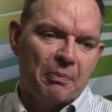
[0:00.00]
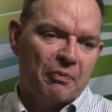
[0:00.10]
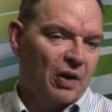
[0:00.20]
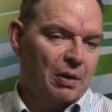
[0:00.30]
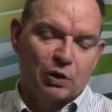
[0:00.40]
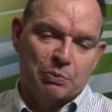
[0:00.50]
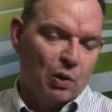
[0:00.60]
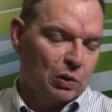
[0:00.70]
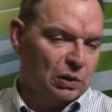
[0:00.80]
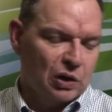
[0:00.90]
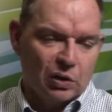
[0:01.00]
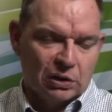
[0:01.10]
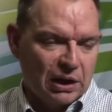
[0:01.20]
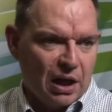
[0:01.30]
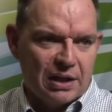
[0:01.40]
very much modelled on
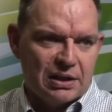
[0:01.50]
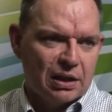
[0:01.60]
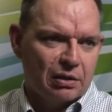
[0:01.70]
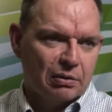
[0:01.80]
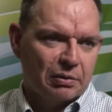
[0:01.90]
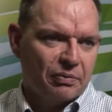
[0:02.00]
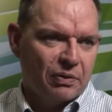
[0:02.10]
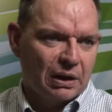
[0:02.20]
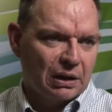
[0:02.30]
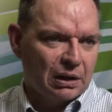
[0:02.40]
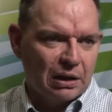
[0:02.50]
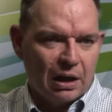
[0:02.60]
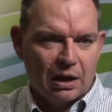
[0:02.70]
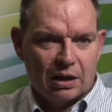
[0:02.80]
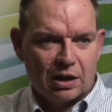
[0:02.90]
the idea of the
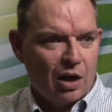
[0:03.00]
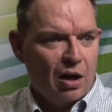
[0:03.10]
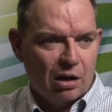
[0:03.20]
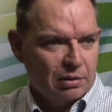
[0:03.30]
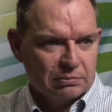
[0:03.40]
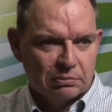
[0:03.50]
car